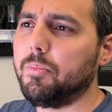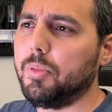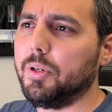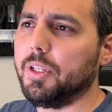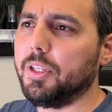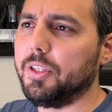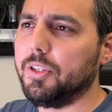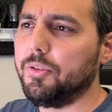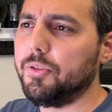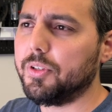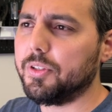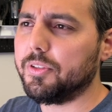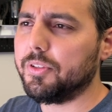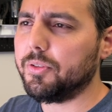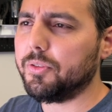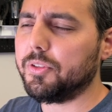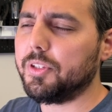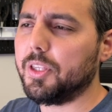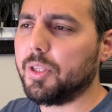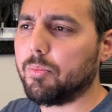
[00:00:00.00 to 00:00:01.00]
but you can
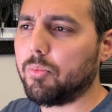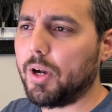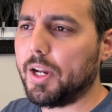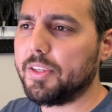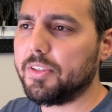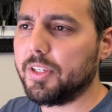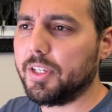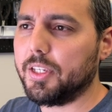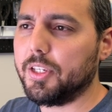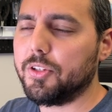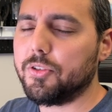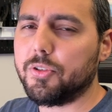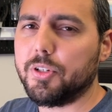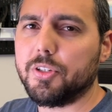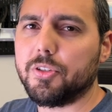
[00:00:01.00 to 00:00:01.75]
still see the pricing history.